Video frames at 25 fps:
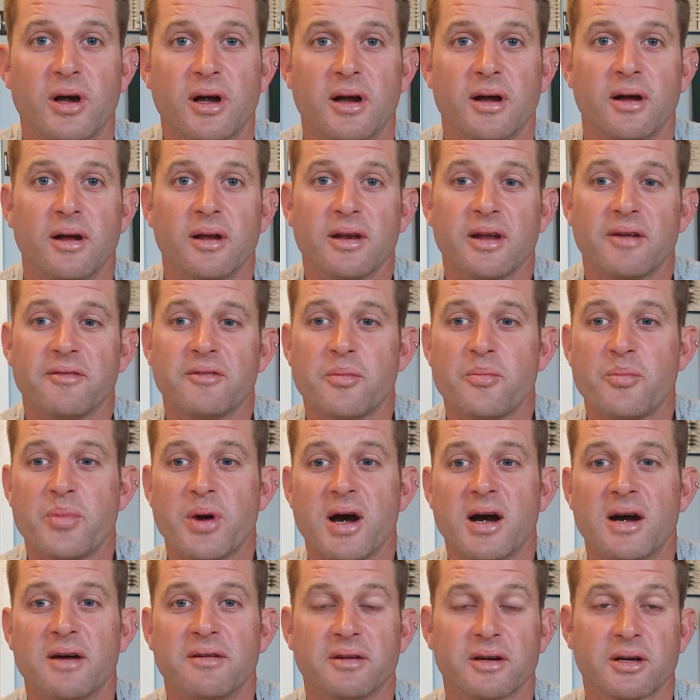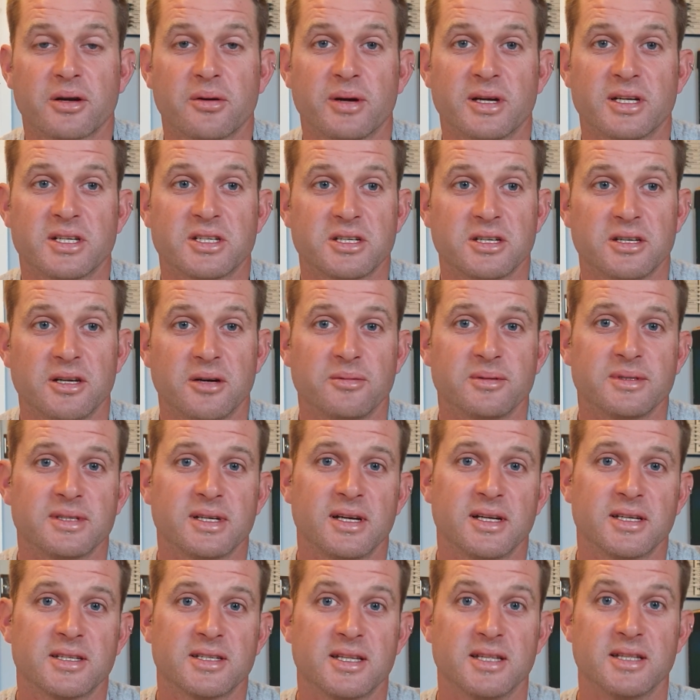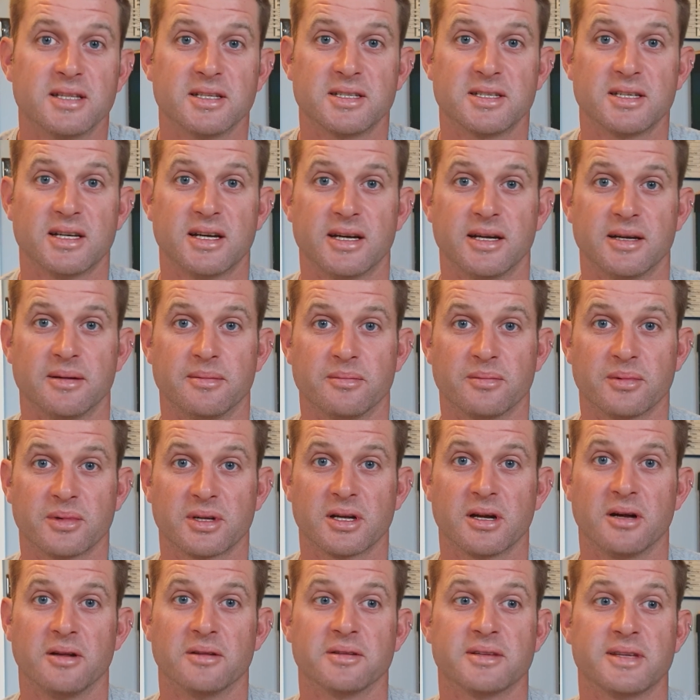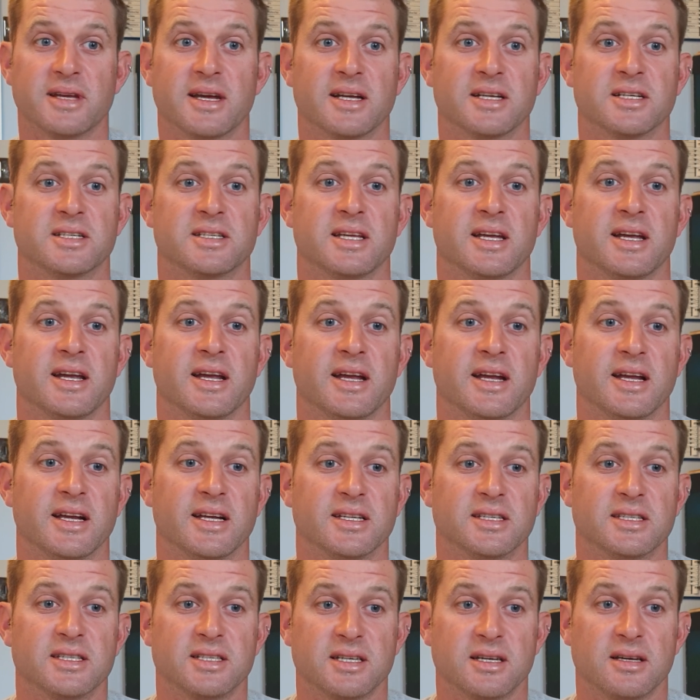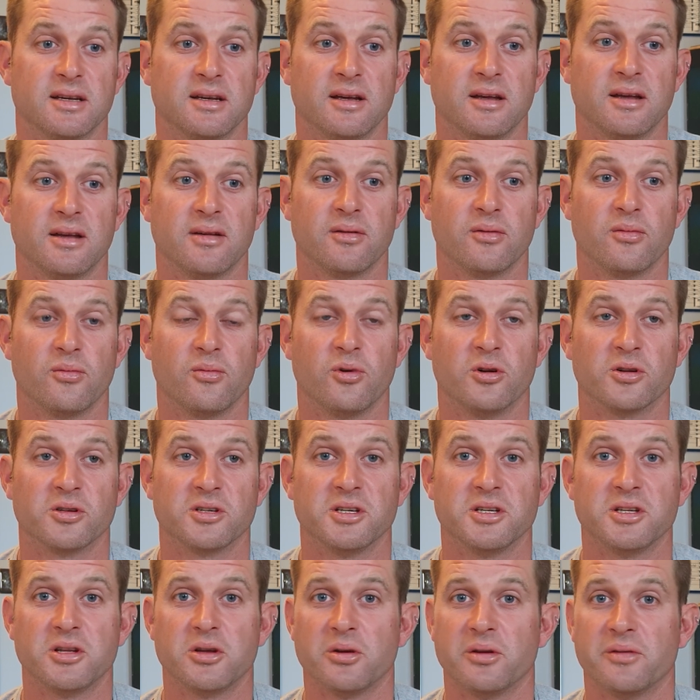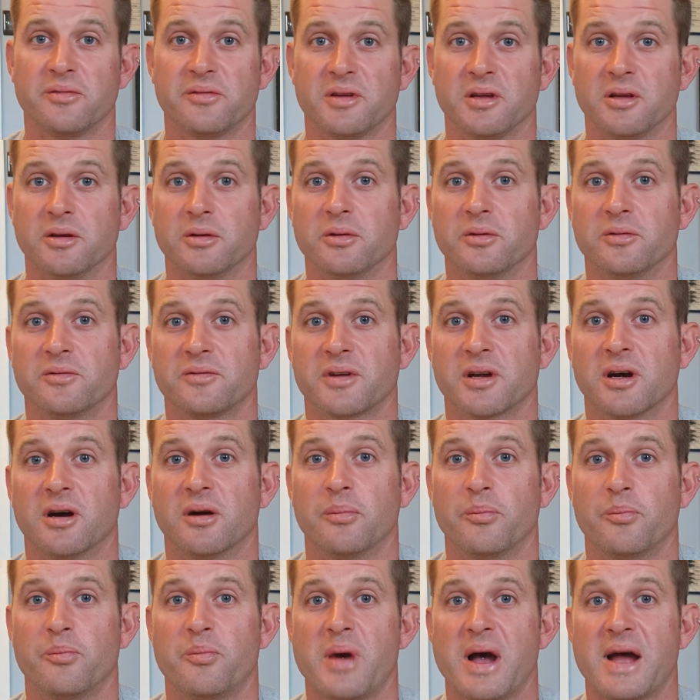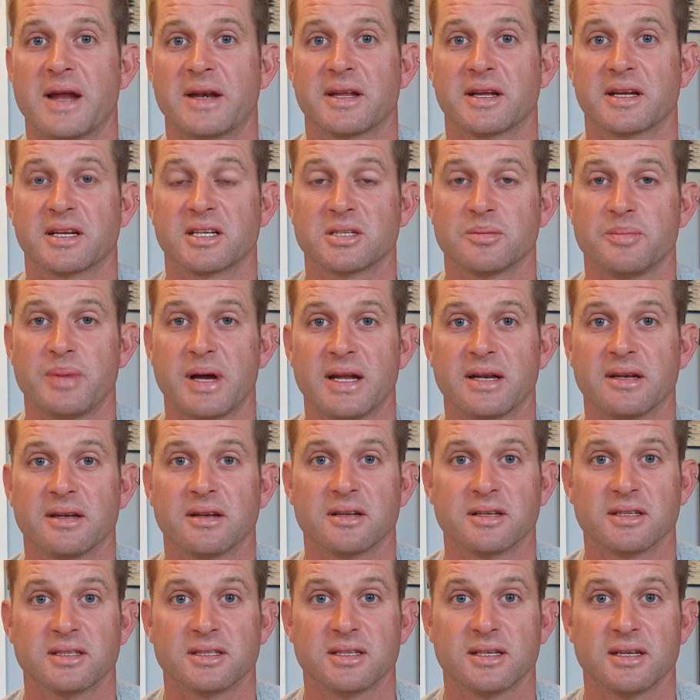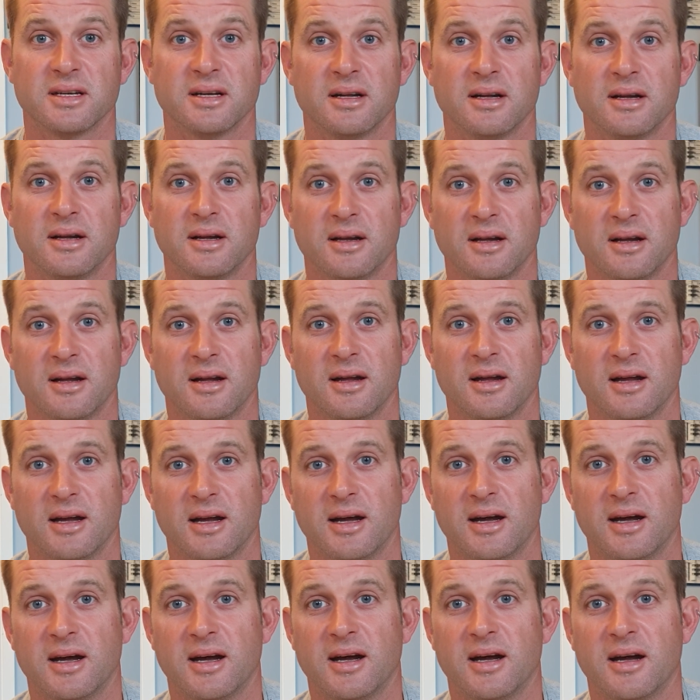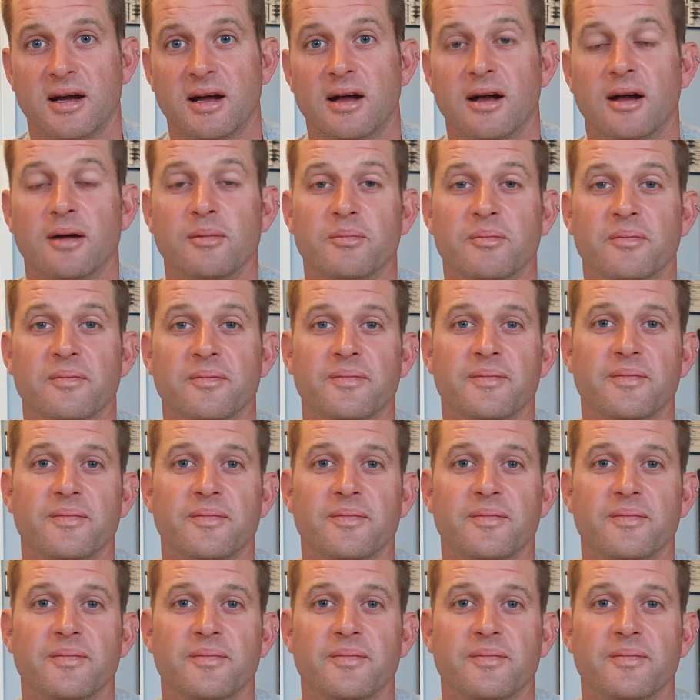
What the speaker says: another part of a question I was asked in the same context is, what do you do if you've got bad expanders? The